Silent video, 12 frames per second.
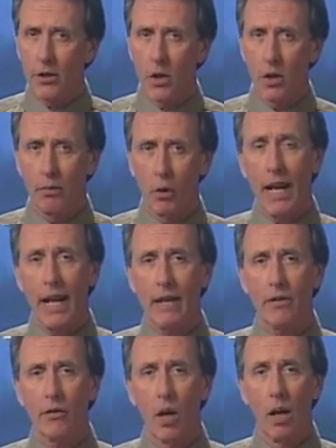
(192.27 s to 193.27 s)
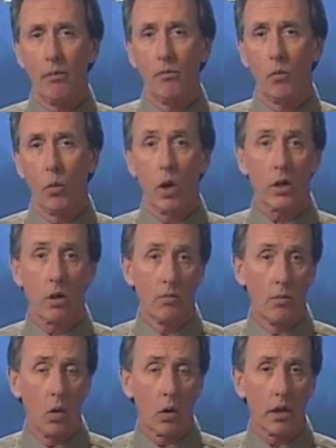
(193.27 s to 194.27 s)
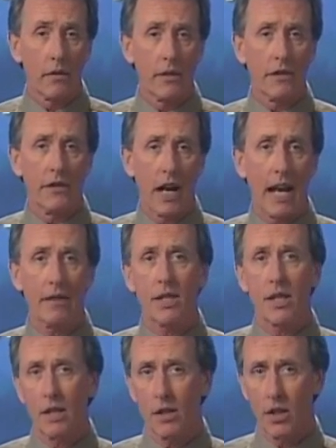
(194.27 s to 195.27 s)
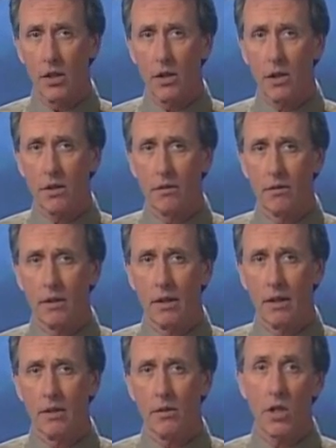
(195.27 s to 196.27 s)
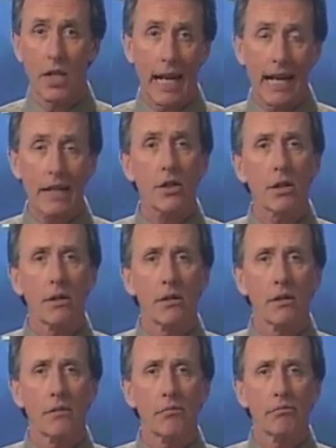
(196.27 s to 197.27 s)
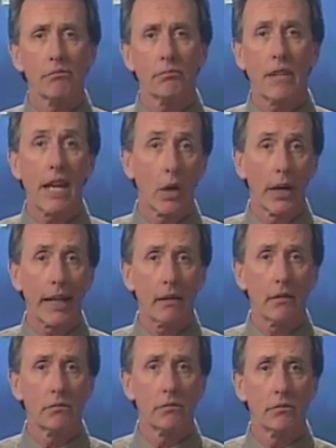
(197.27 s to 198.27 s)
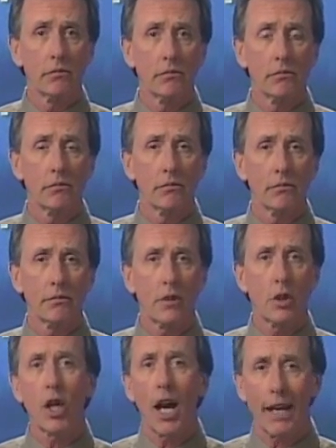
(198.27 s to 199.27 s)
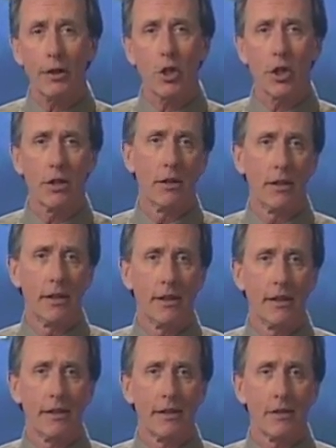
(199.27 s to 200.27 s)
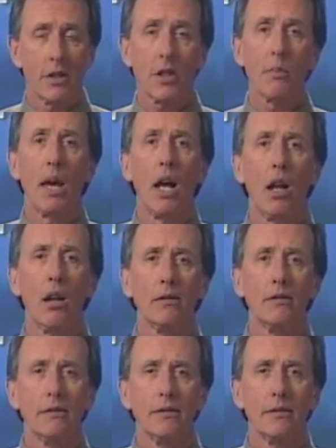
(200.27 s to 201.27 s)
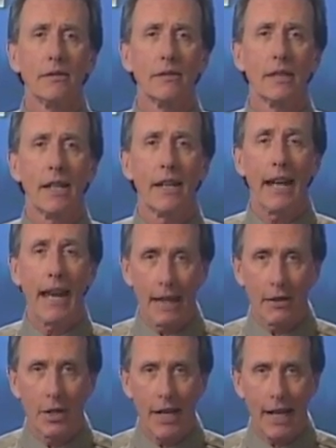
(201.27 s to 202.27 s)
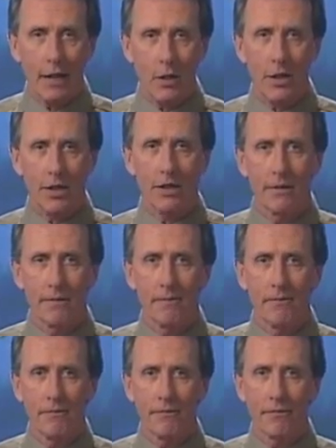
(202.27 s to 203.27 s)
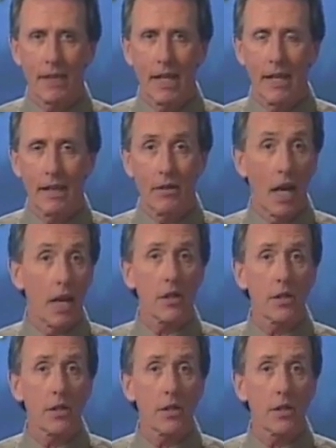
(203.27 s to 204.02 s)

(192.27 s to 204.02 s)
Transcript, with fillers: to the brain from one or more of the five senses: sight, hearing, touch, smell, and taste. Thus,